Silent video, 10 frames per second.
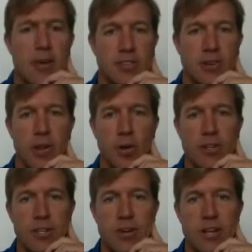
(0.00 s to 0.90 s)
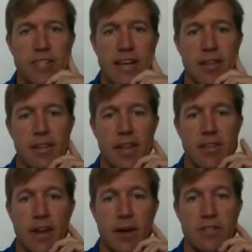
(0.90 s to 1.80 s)
you could. So in other words, you could send the
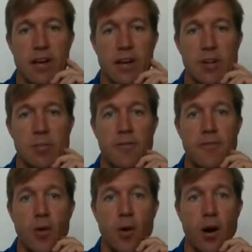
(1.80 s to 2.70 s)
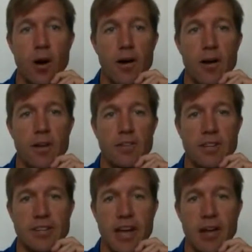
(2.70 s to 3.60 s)
link that I was telling you before
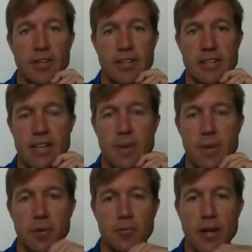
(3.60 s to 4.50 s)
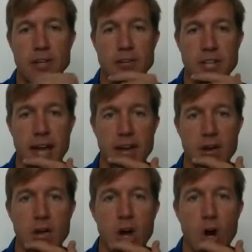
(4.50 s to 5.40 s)
to send people right to your
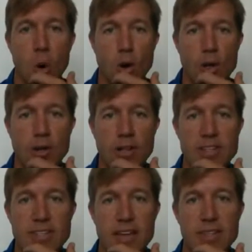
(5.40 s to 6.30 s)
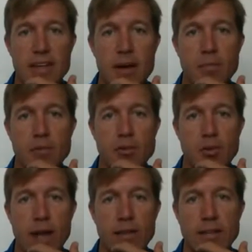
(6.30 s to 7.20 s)
channel, or you can send them
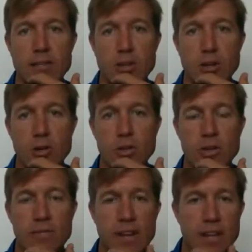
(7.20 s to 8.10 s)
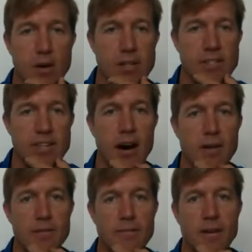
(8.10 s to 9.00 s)
directly to the video
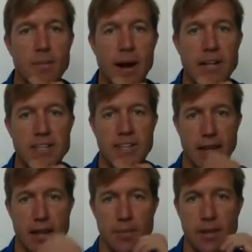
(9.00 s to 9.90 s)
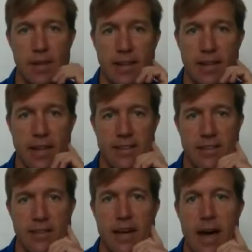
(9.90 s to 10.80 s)
itself by just sending them the link that's
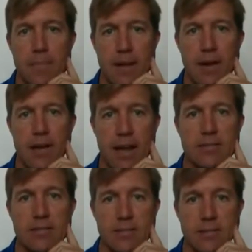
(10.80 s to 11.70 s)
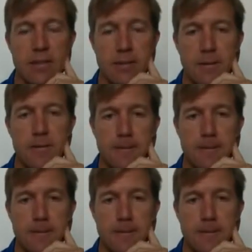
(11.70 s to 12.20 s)
at the top there. Yes. So